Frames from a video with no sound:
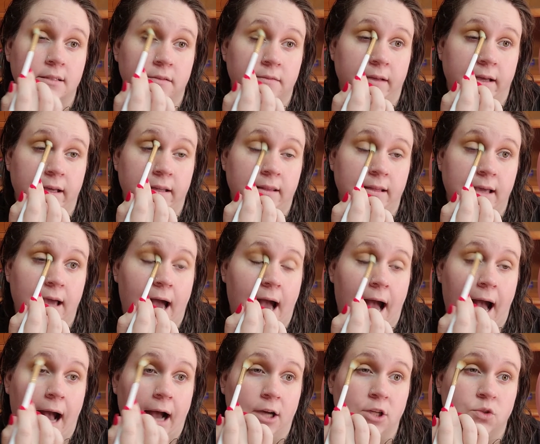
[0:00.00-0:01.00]
of like the
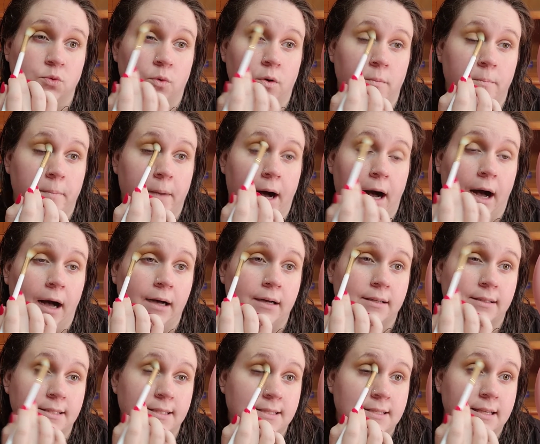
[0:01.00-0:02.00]
actual
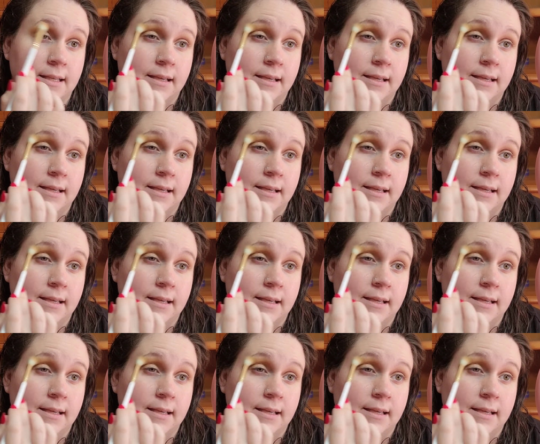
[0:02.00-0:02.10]
box,